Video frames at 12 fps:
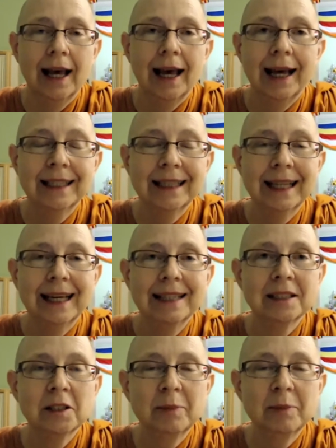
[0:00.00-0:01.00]
An
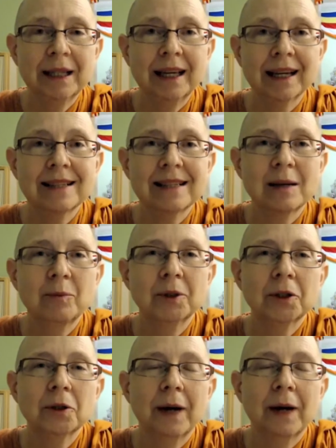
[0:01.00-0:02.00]
enlightened being is someone
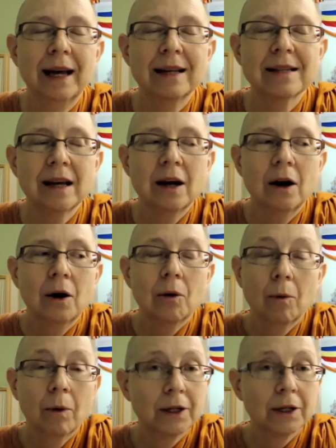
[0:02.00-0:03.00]
who has
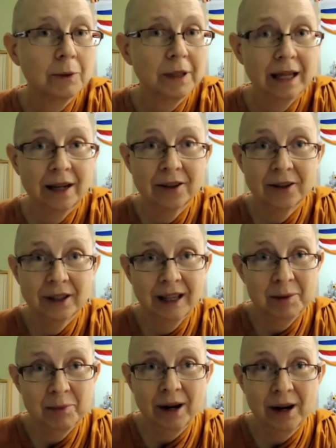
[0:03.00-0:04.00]
worked with the
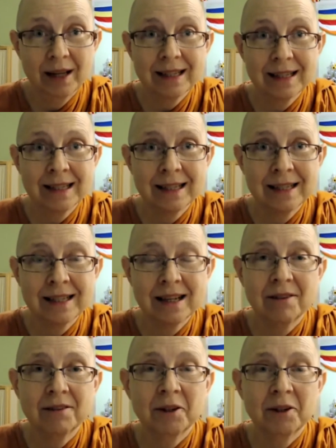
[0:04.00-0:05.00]
underlying processes
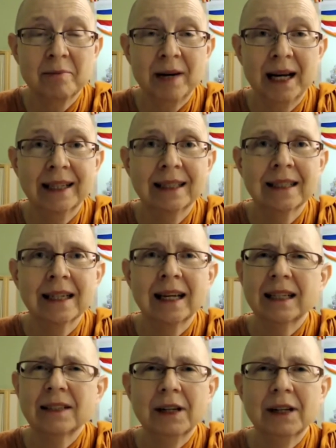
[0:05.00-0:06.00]
of their mind,
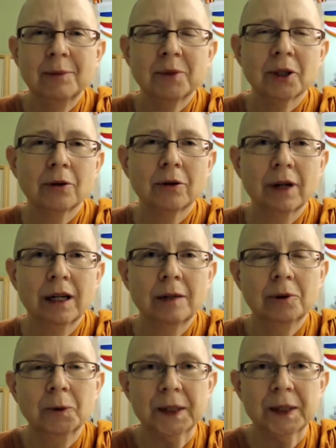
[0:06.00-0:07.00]
developed
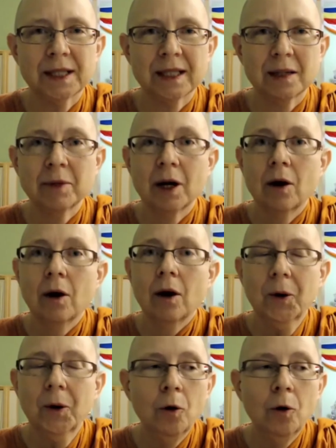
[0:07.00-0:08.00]
incredible wisdom,
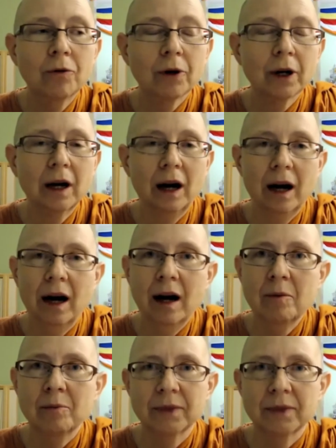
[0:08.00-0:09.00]

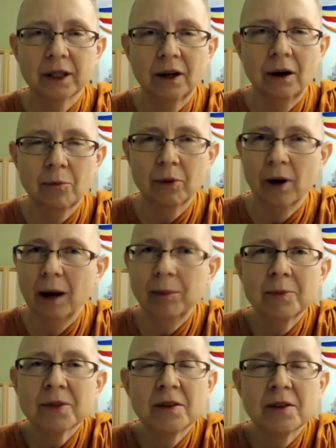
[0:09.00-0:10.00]
overcome the
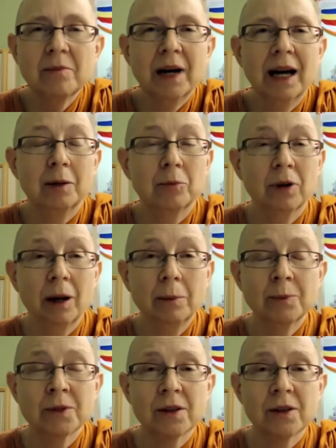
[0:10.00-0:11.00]
problems of the mind,
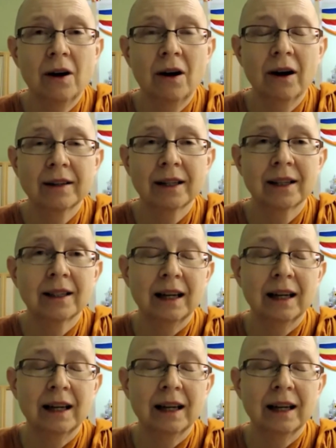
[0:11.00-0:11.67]
problems of the heart that could